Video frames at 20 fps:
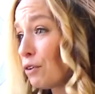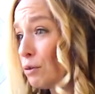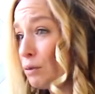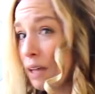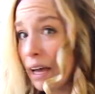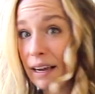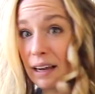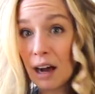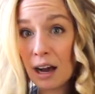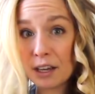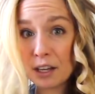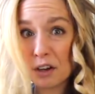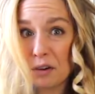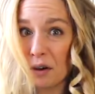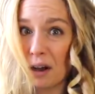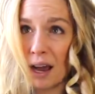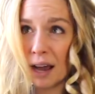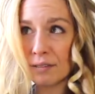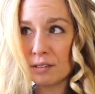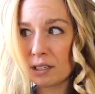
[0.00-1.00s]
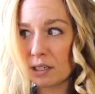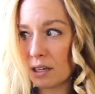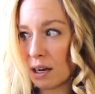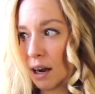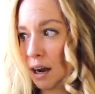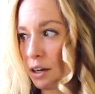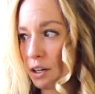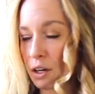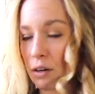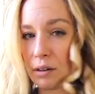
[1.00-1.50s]
like hot yoga, I've done
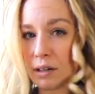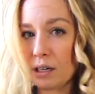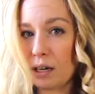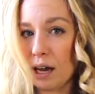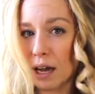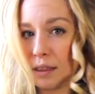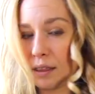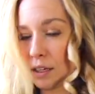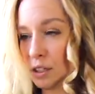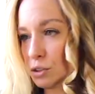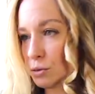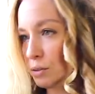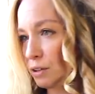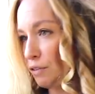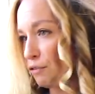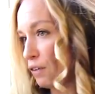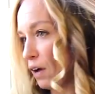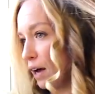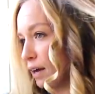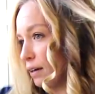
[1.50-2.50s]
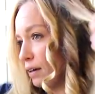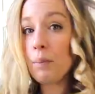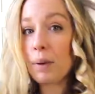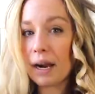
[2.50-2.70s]
hot yoga. I think it's really fun.